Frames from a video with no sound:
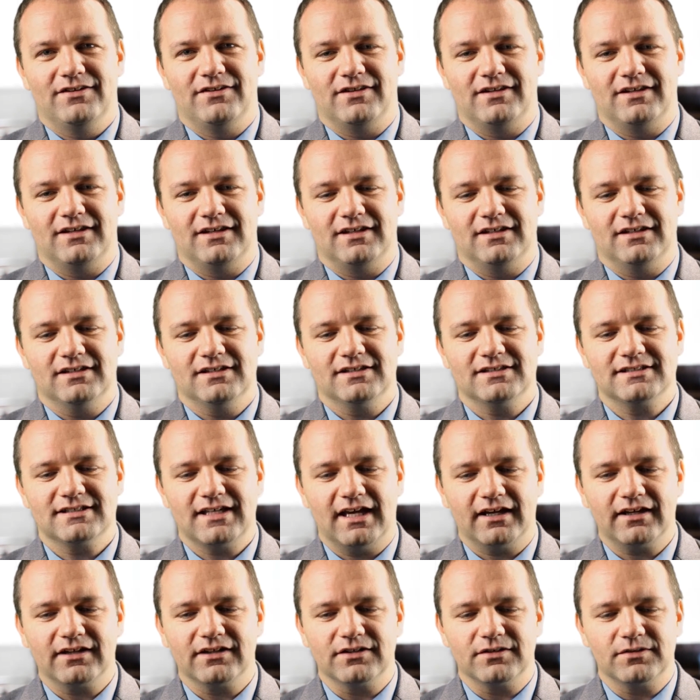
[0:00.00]
The
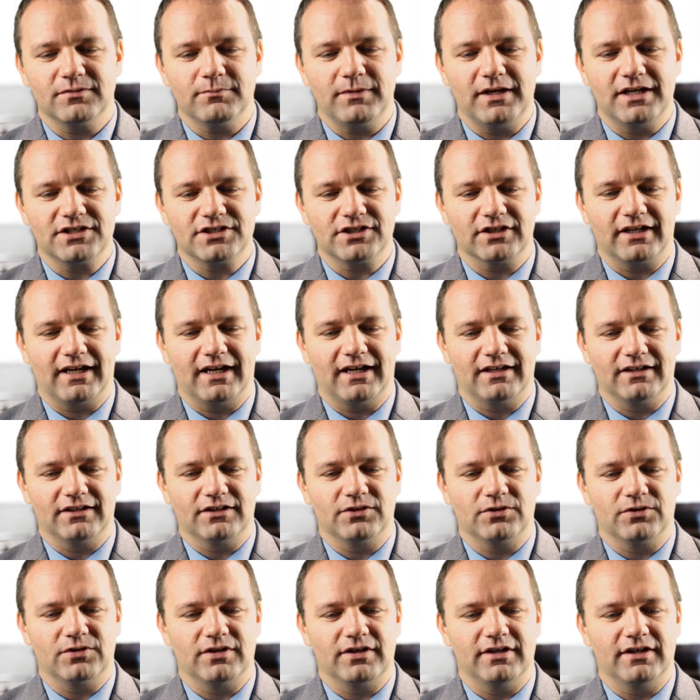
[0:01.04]
second major
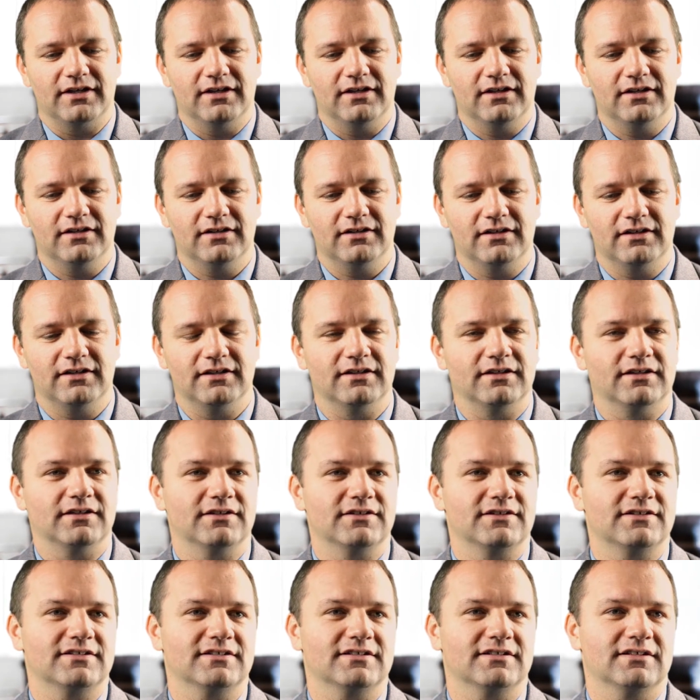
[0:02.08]
category
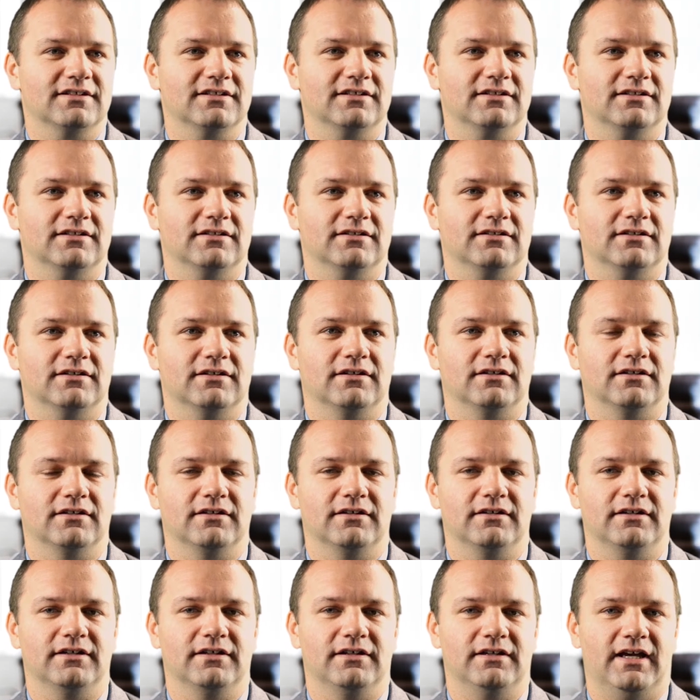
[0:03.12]
is,
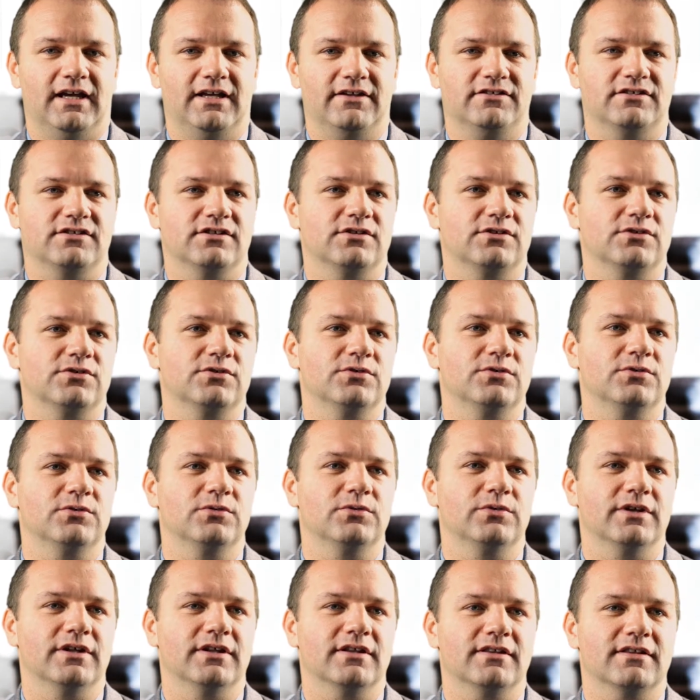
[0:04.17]
it has to do
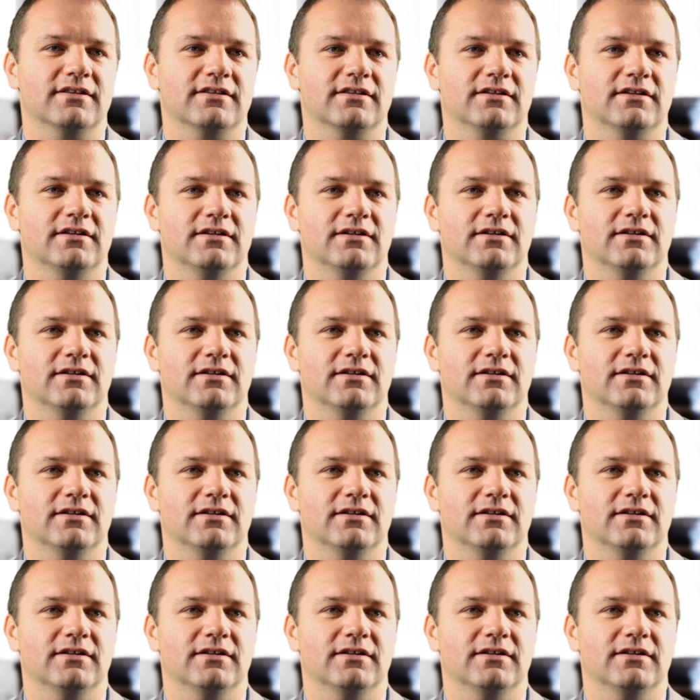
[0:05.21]
with